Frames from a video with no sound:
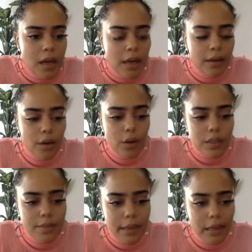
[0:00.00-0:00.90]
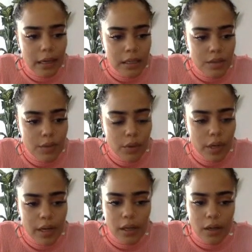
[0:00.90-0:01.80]
I can go into my 90s folder,
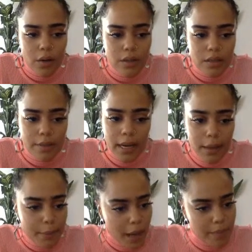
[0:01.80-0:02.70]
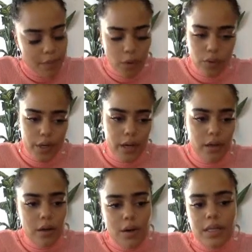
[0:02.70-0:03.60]
I can go into my hip hop folder, I
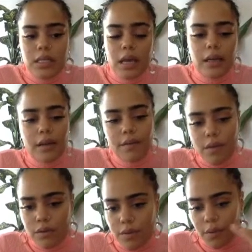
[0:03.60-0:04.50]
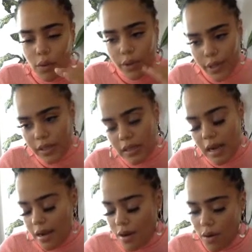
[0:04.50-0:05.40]
can go into any of those folders that
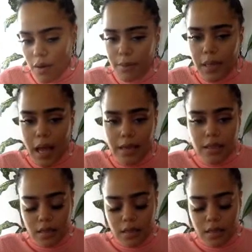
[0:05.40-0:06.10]
I know apply to